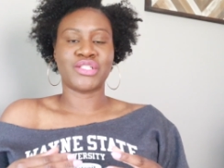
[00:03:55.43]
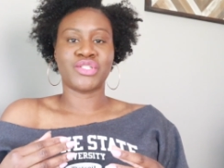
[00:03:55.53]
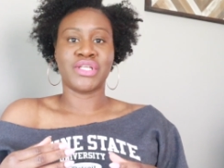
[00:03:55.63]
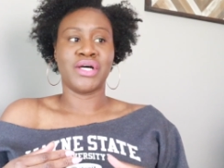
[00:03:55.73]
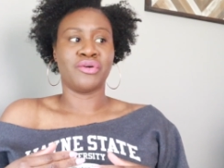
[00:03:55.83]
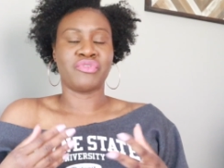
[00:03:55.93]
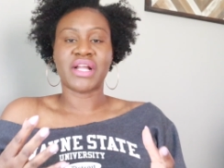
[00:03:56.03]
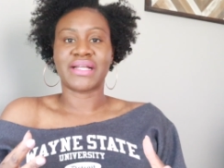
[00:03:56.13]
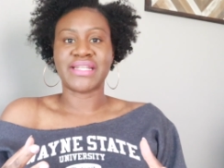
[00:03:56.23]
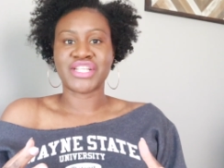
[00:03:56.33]
the
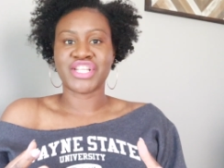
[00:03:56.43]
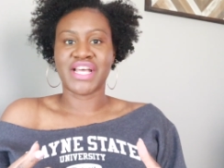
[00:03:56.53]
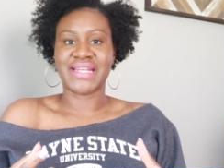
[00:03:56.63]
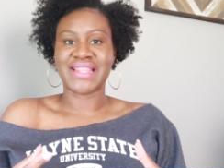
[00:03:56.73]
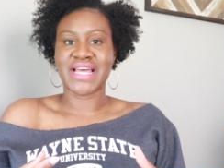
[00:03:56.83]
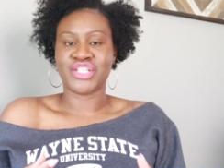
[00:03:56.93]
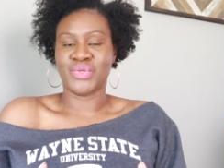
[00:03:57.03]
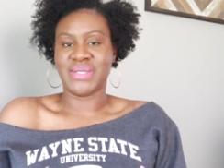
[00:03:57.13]
recognition that you